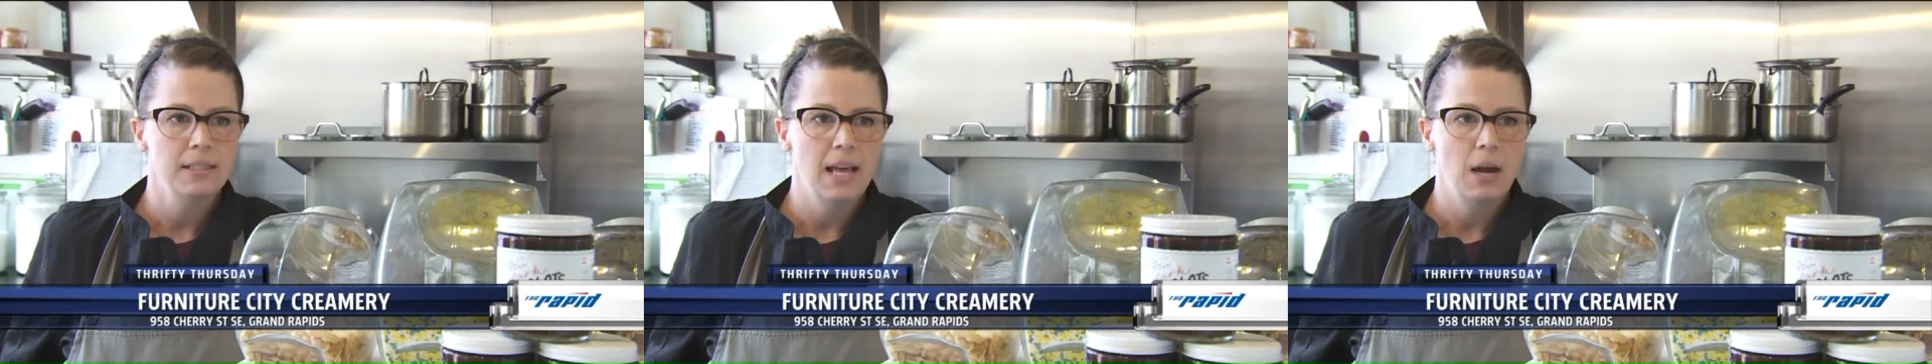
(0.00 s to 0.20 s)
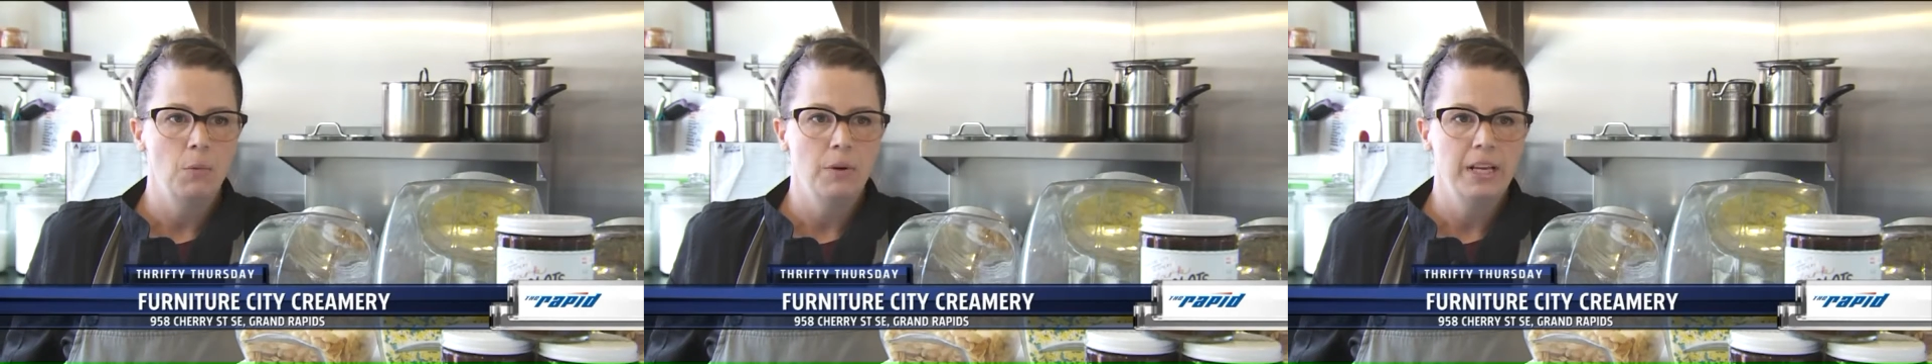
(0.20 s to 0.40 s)

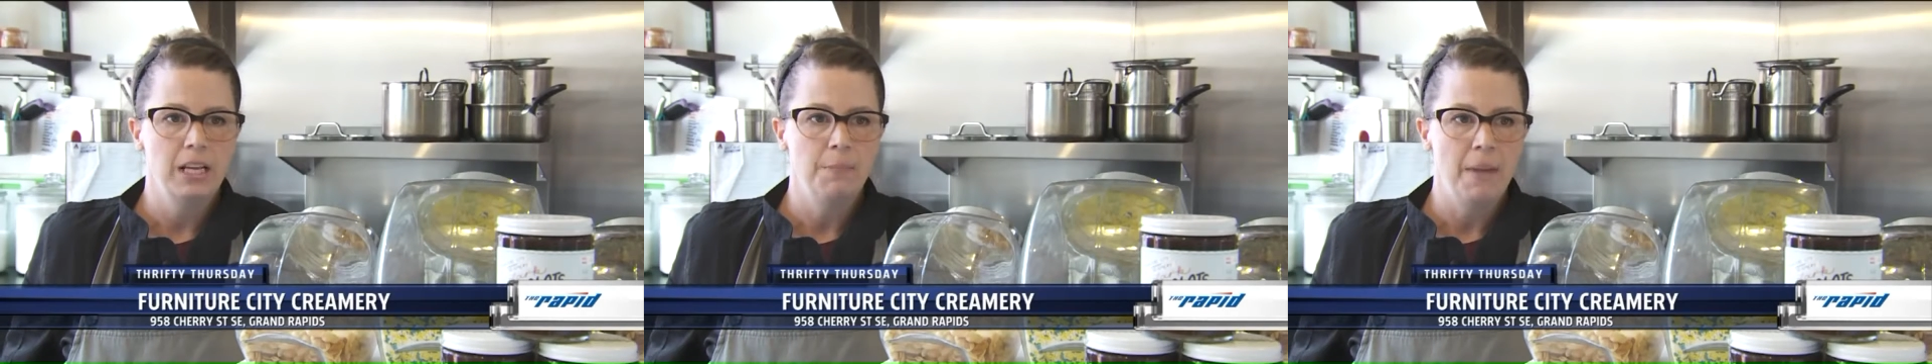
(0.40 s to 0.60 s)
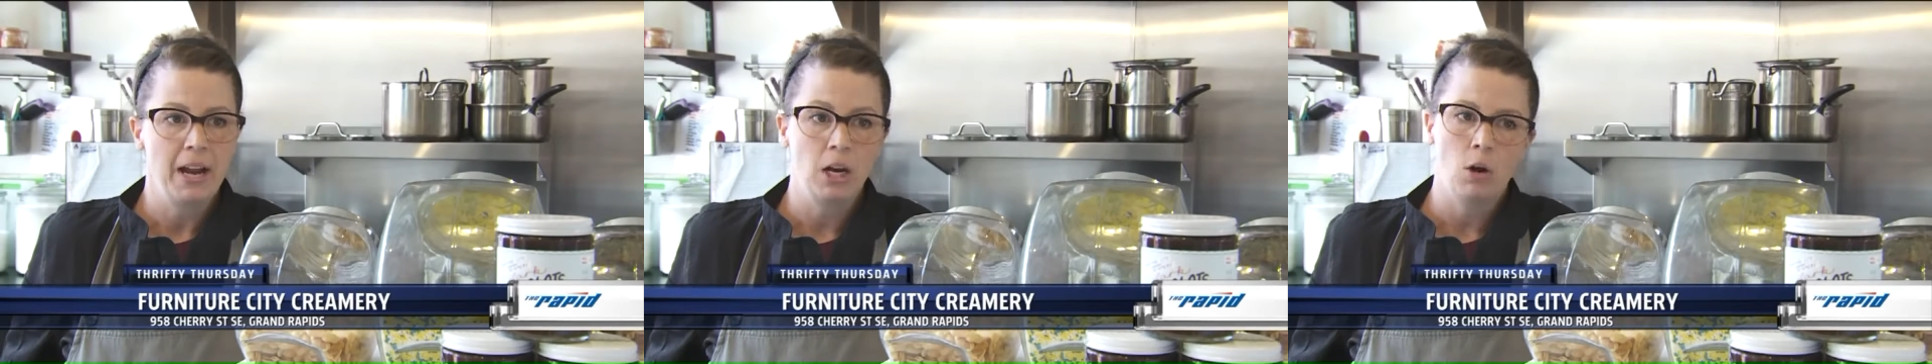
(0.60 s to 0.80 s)
that
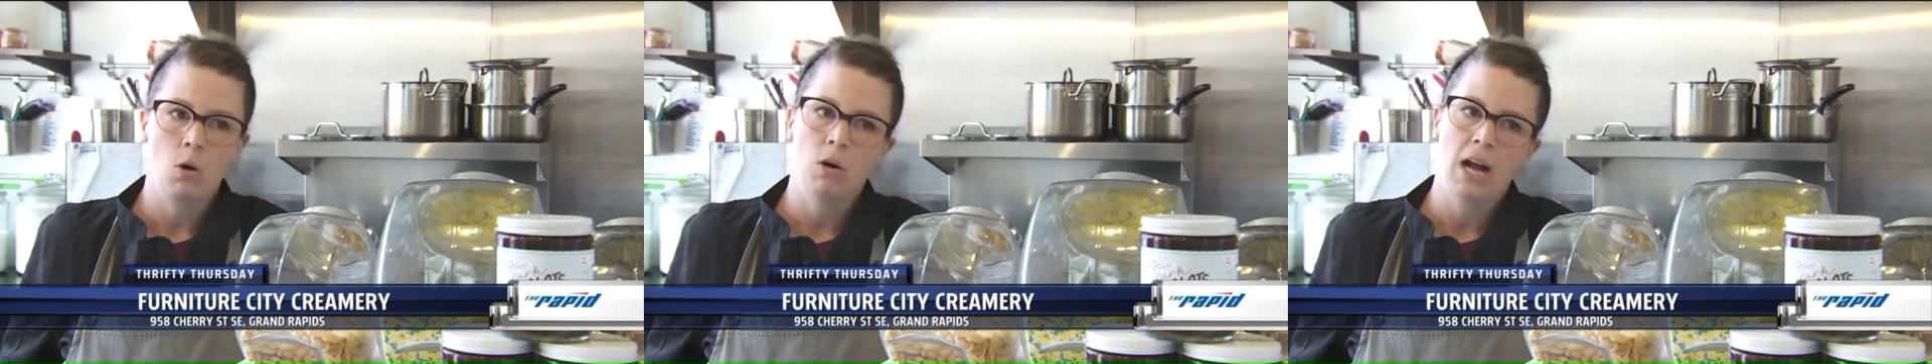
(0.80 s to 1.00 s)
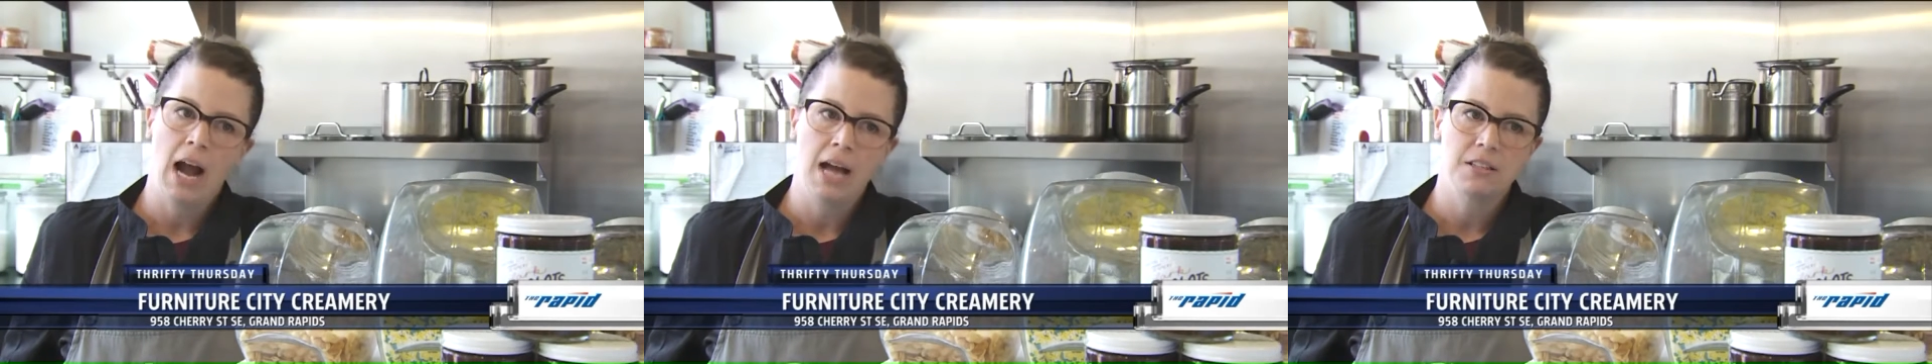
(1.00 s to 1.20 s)
we make our
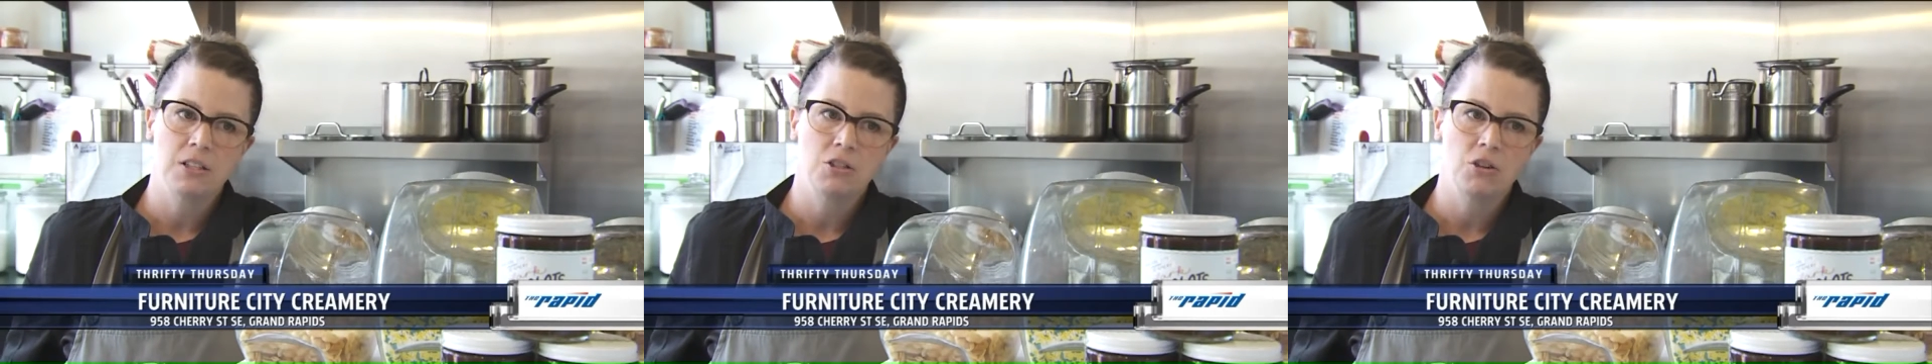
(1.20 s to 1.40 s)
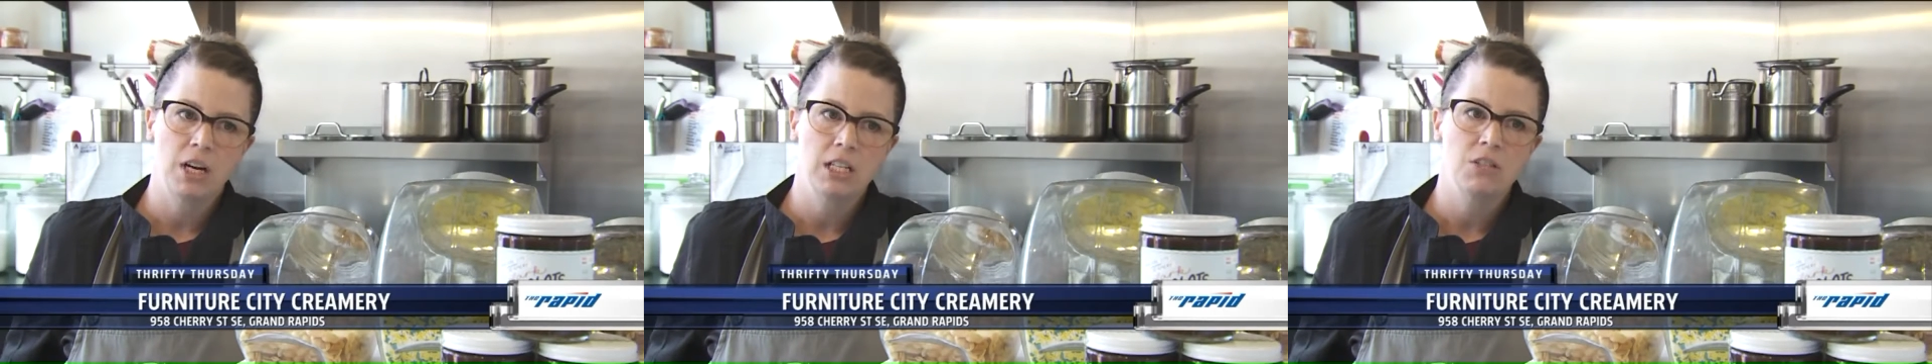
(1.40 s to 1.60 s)
own
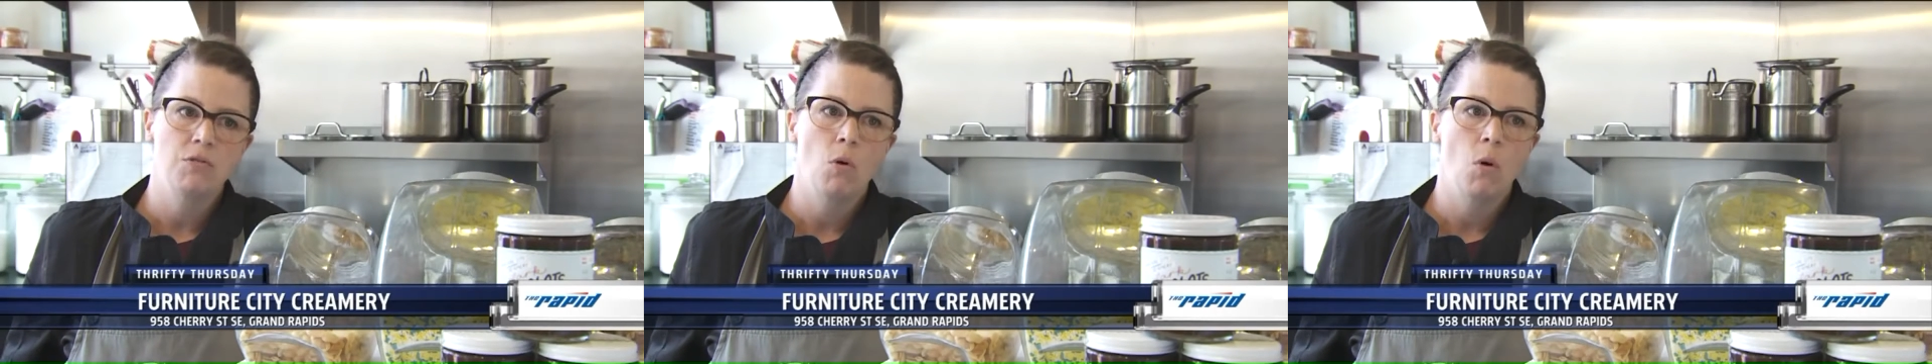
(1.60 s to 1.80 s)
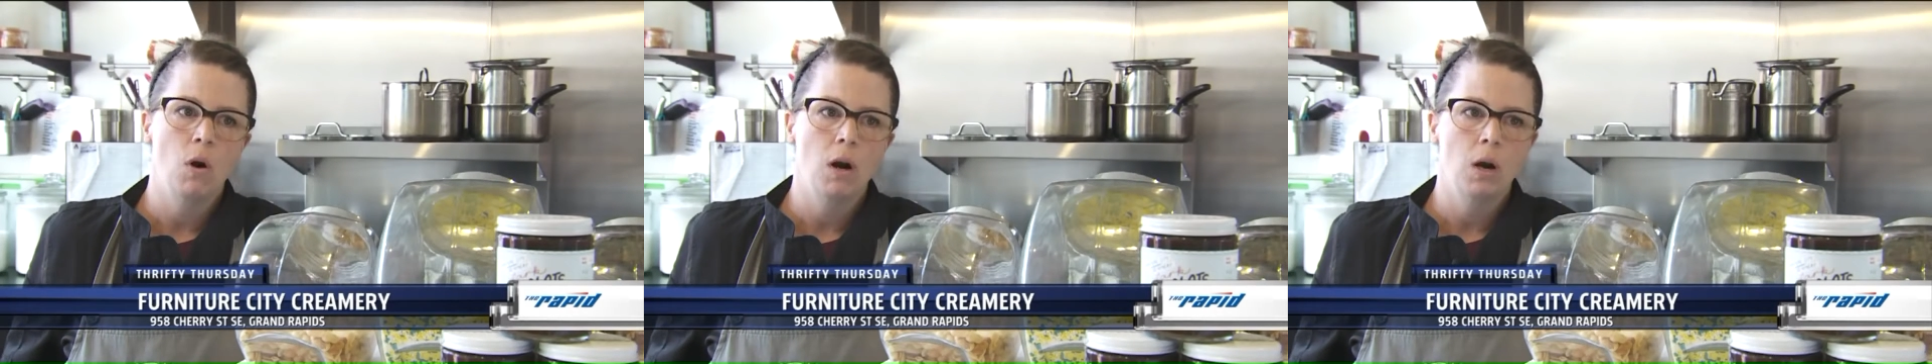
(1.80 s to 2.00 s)
concentrates
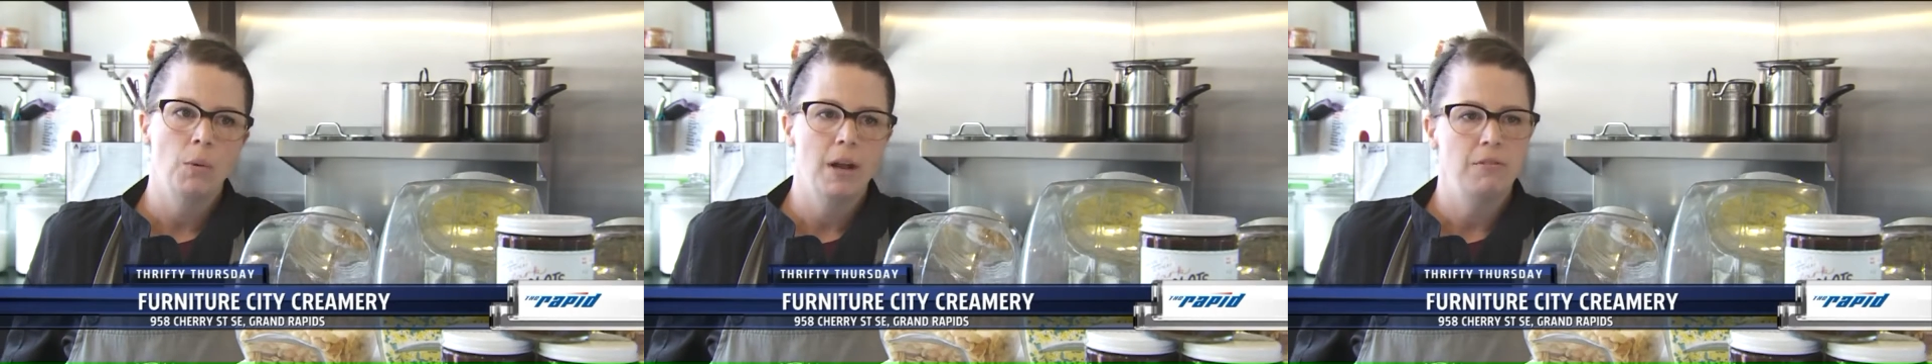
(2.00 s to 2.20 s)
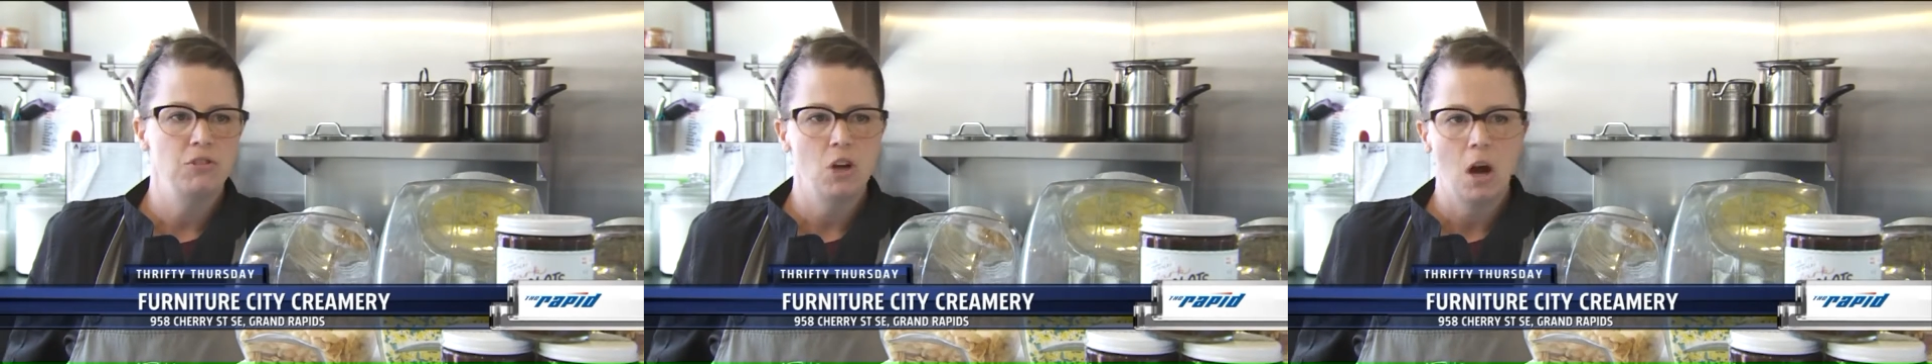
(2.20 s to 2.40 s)
for.
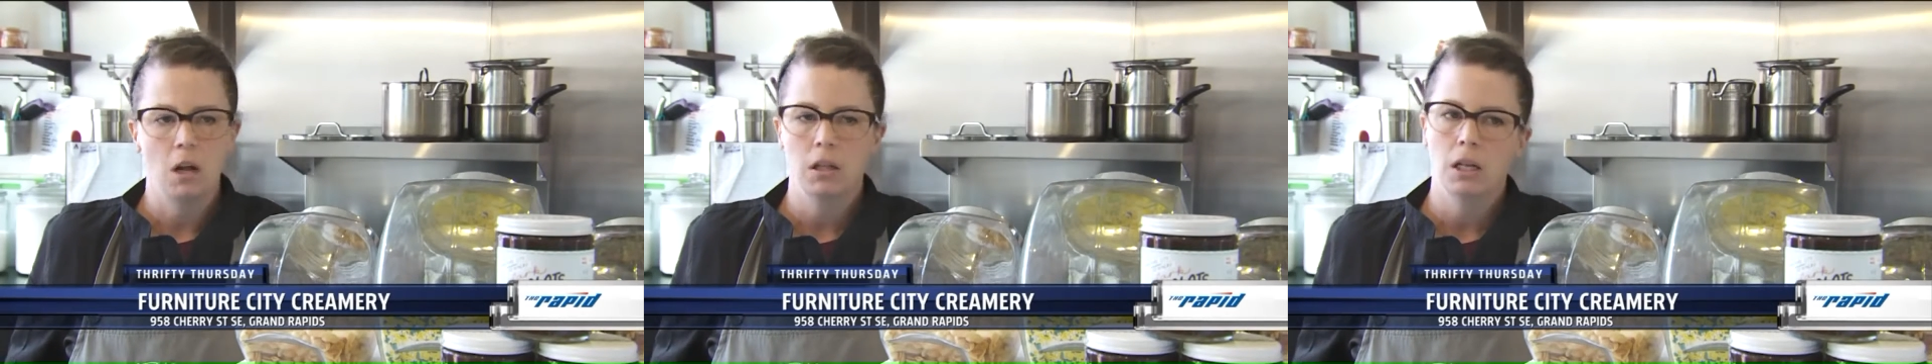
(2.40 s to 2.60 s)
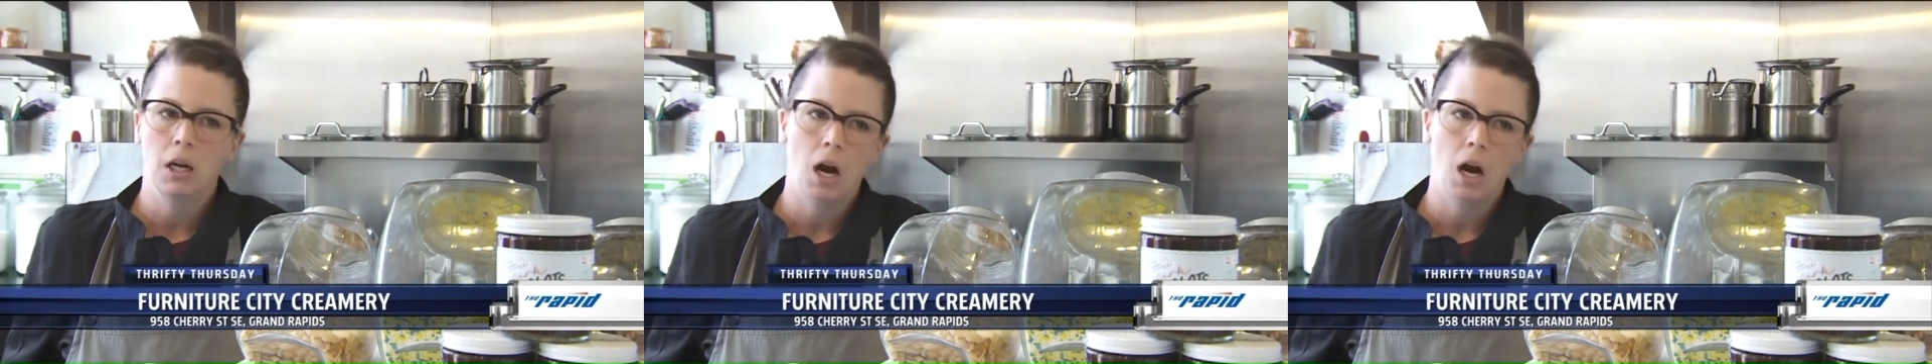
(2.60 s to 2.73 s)
We have chocolate